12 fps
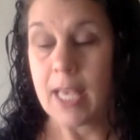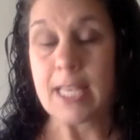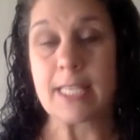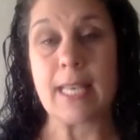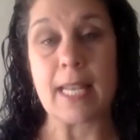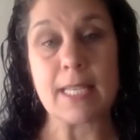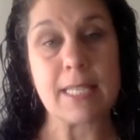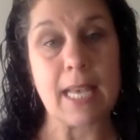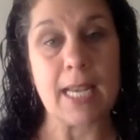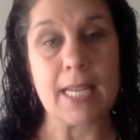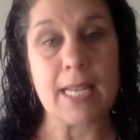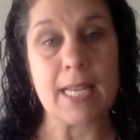Set
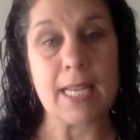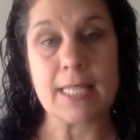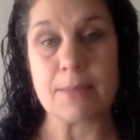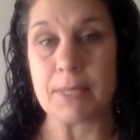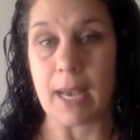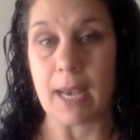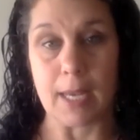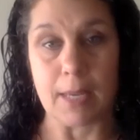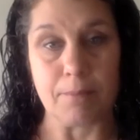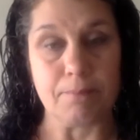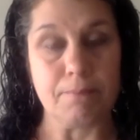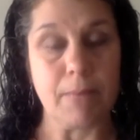aside some
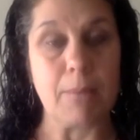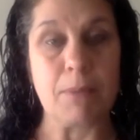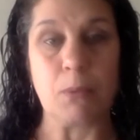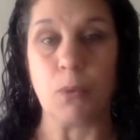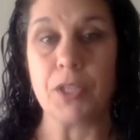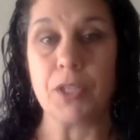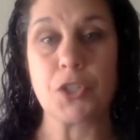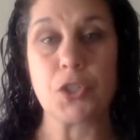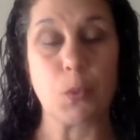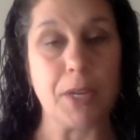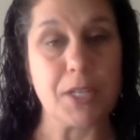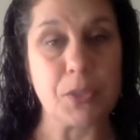time, maybe once,
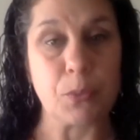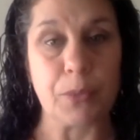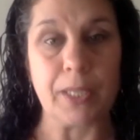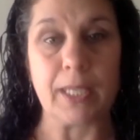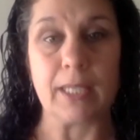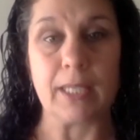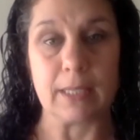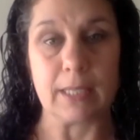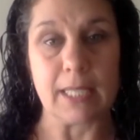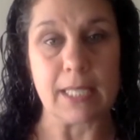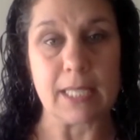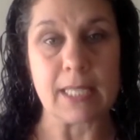twice a week at
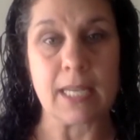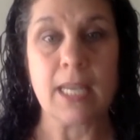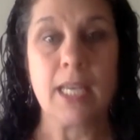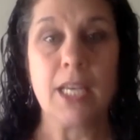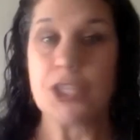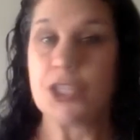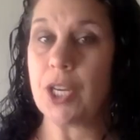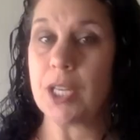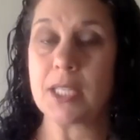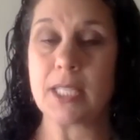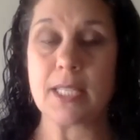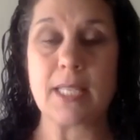least,
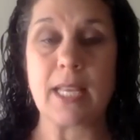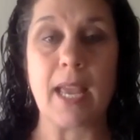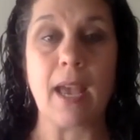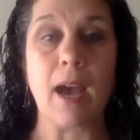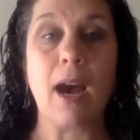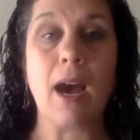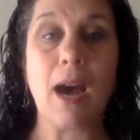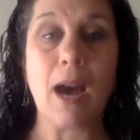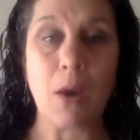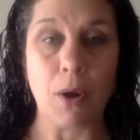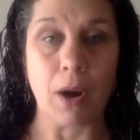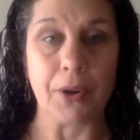just to say,
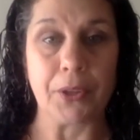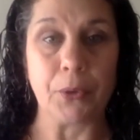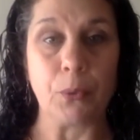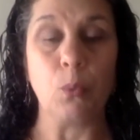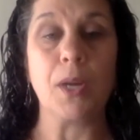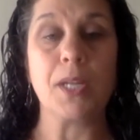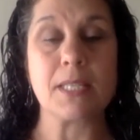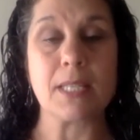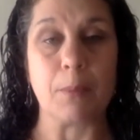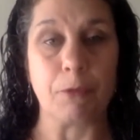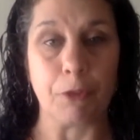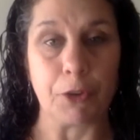how are you? What's
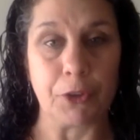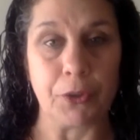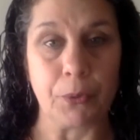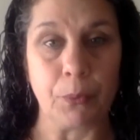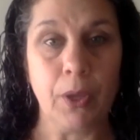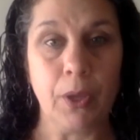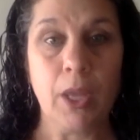up for you?